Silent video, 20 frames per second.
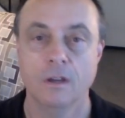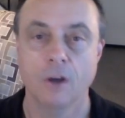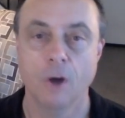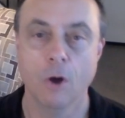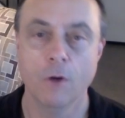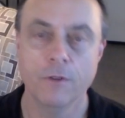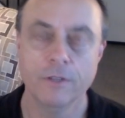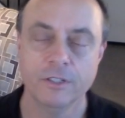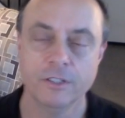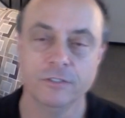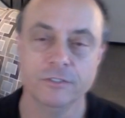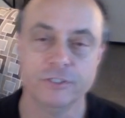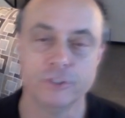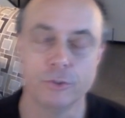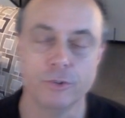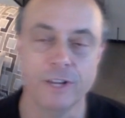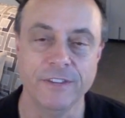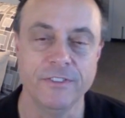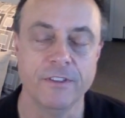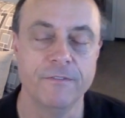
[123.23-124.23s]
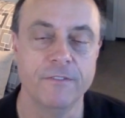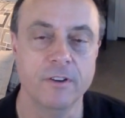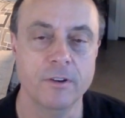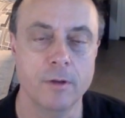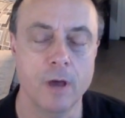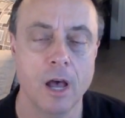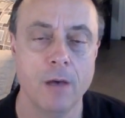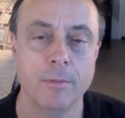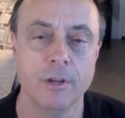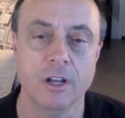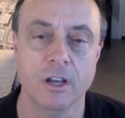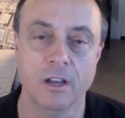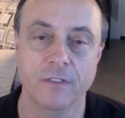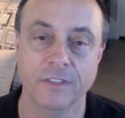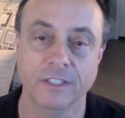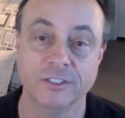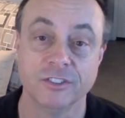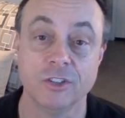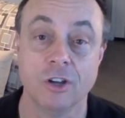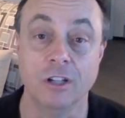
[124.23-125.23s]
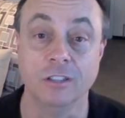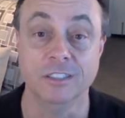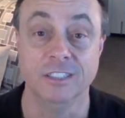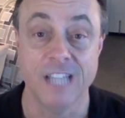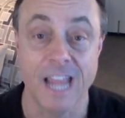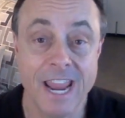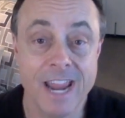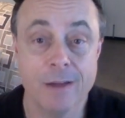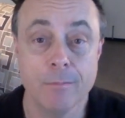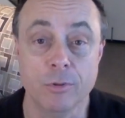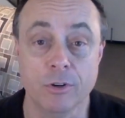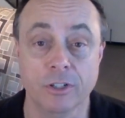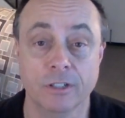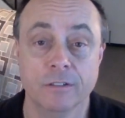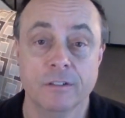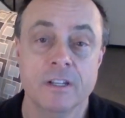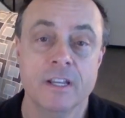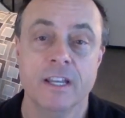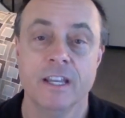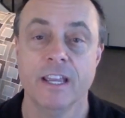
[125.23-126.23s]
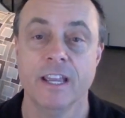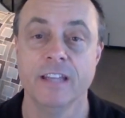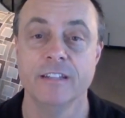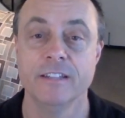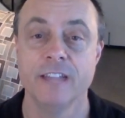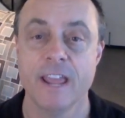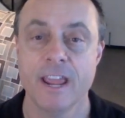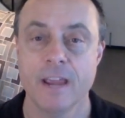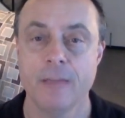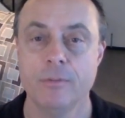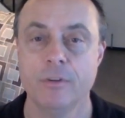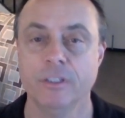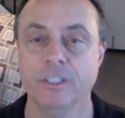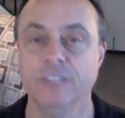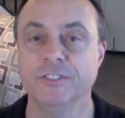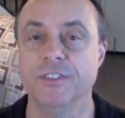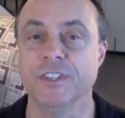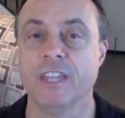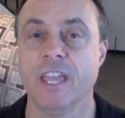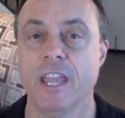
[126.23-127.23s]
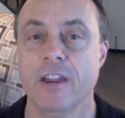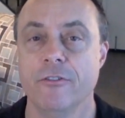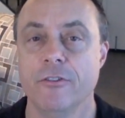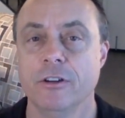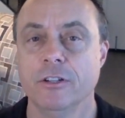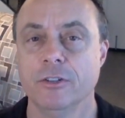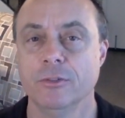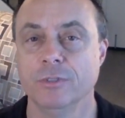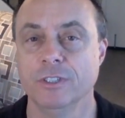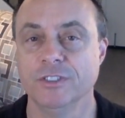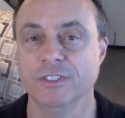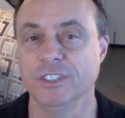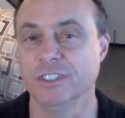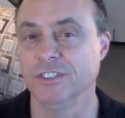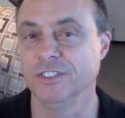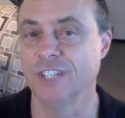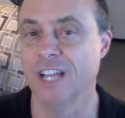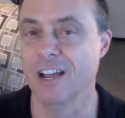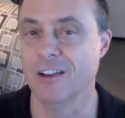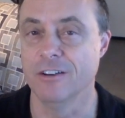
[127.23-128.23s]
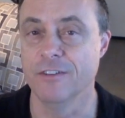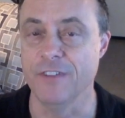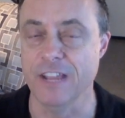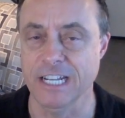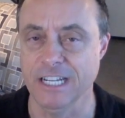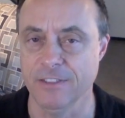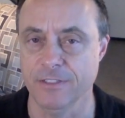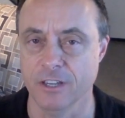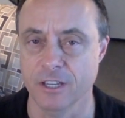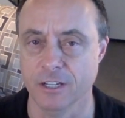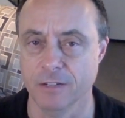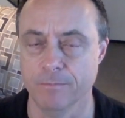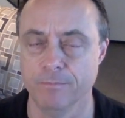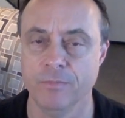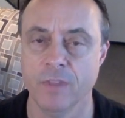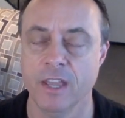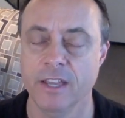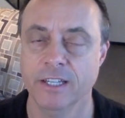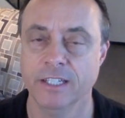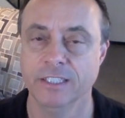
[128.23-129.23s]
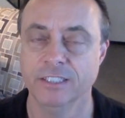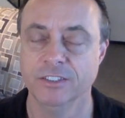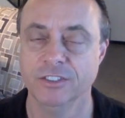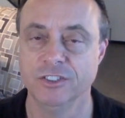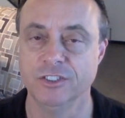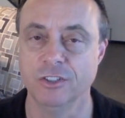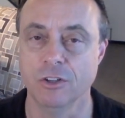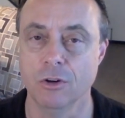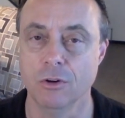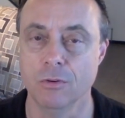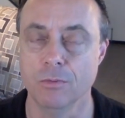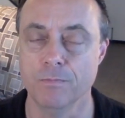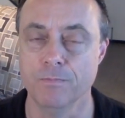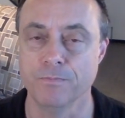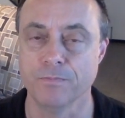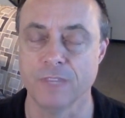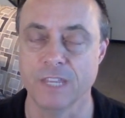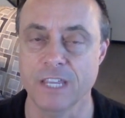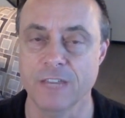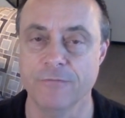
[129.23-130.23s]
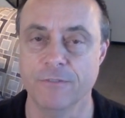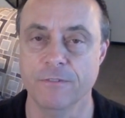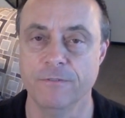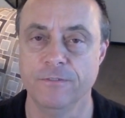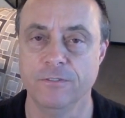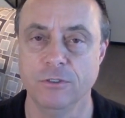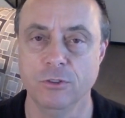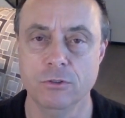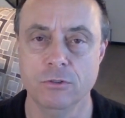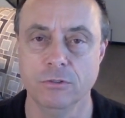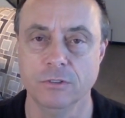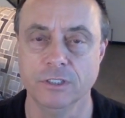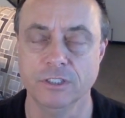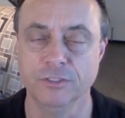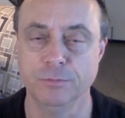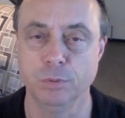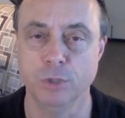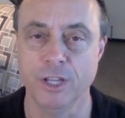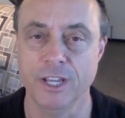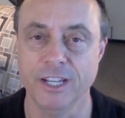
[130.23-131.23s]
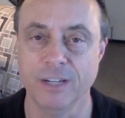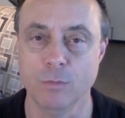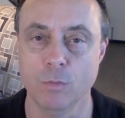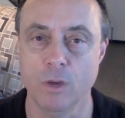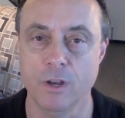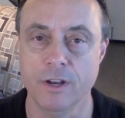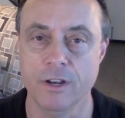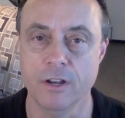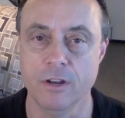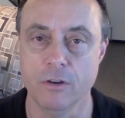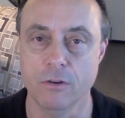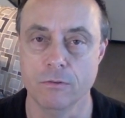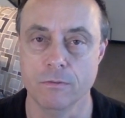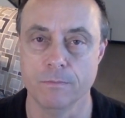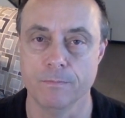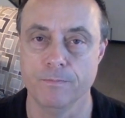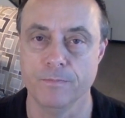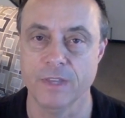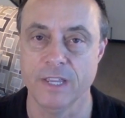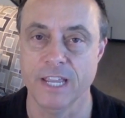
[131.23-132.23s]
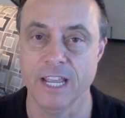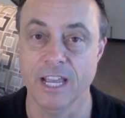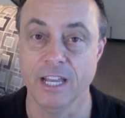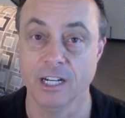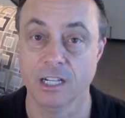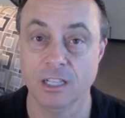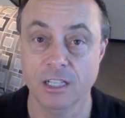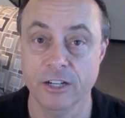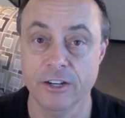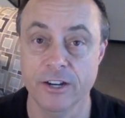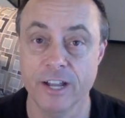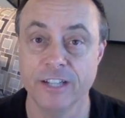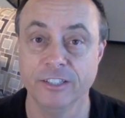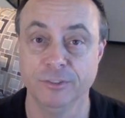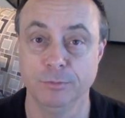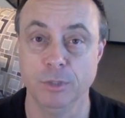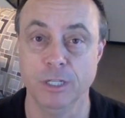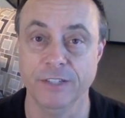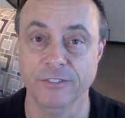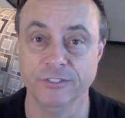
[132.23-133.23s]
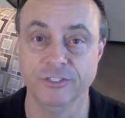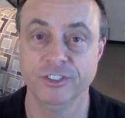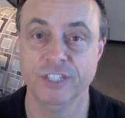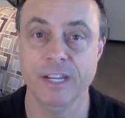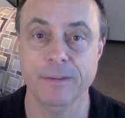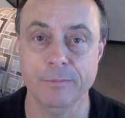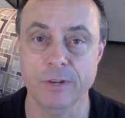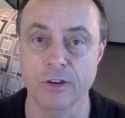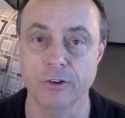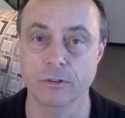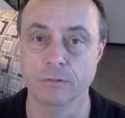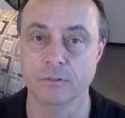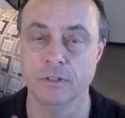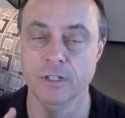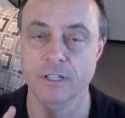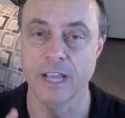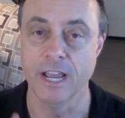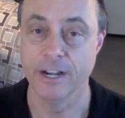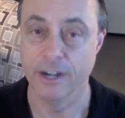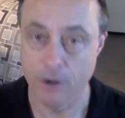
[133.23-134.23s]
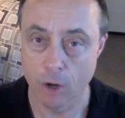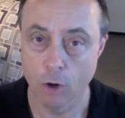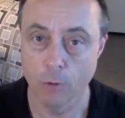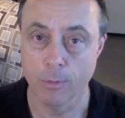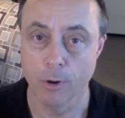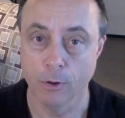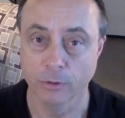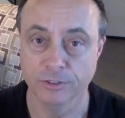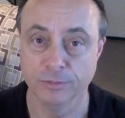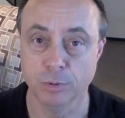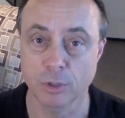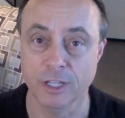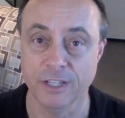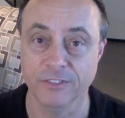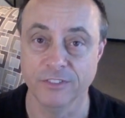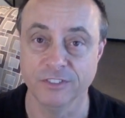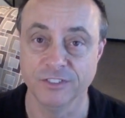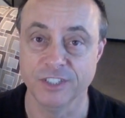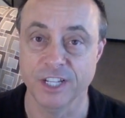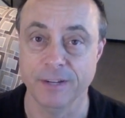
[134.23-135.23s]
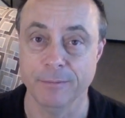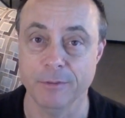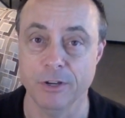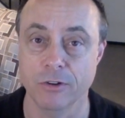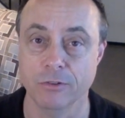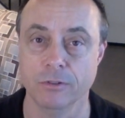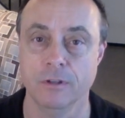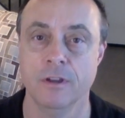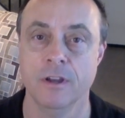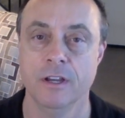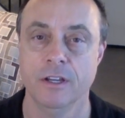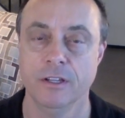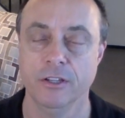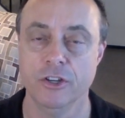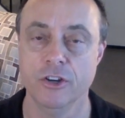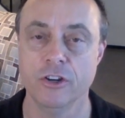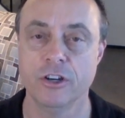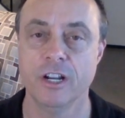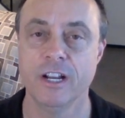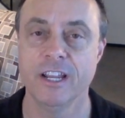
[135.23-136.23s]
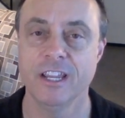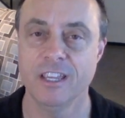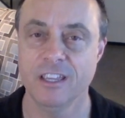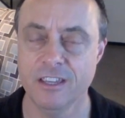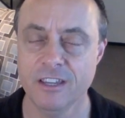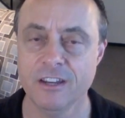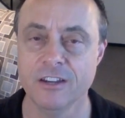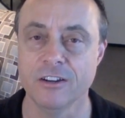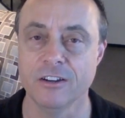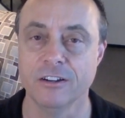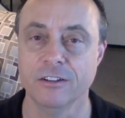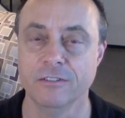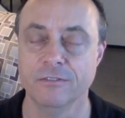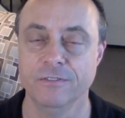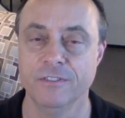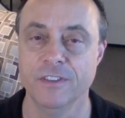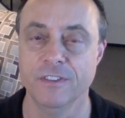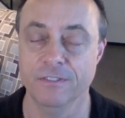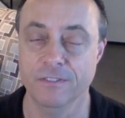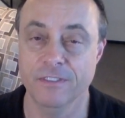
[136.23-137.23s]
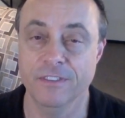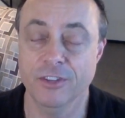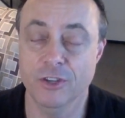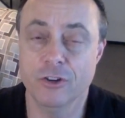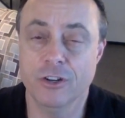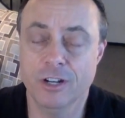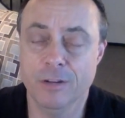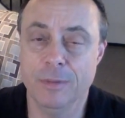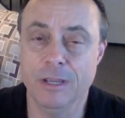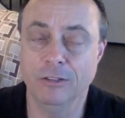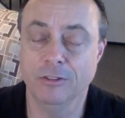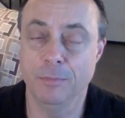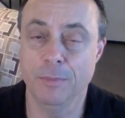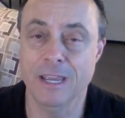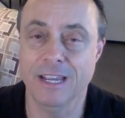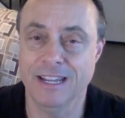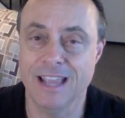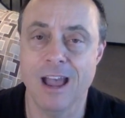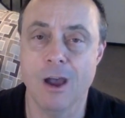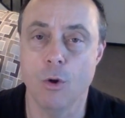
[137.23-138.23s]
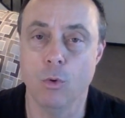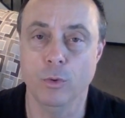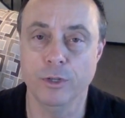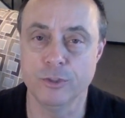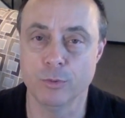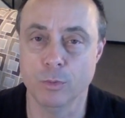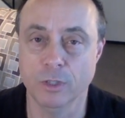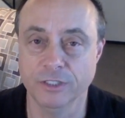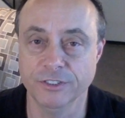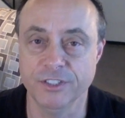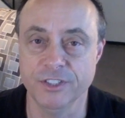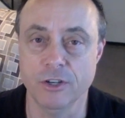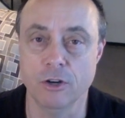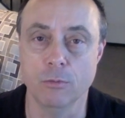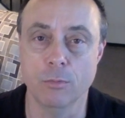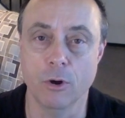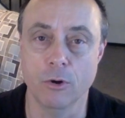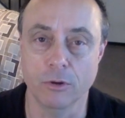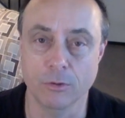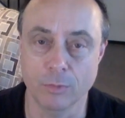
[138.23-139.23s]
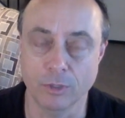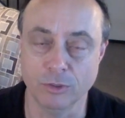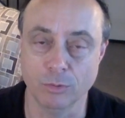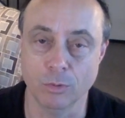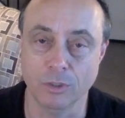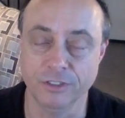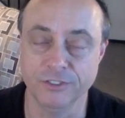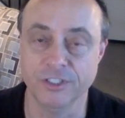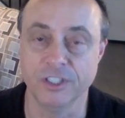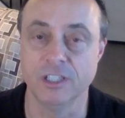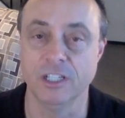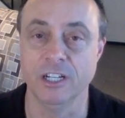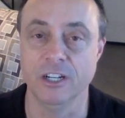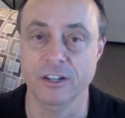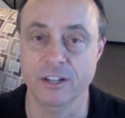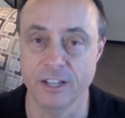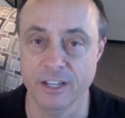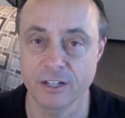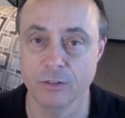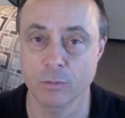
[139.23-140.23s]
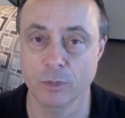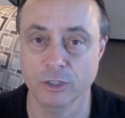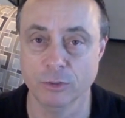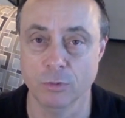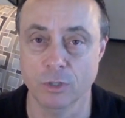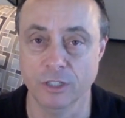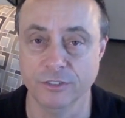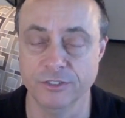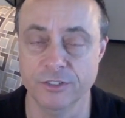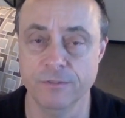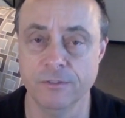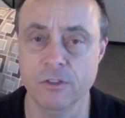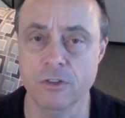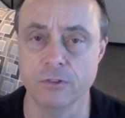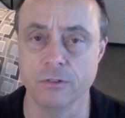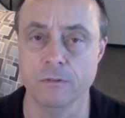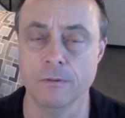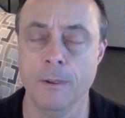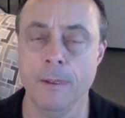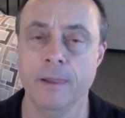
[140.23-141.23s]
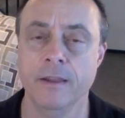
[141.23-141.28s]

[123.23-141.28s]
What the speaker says: Overtones create the phenomenon that's called timbre, and timbre is the characteristic sound of anything. So if a flute is playing one note, and a clarinet is playing the same note, and an oboe is playing the same note, you're going to be able to pick out which one is the oboe and which one is the clarinet and which one is the flute.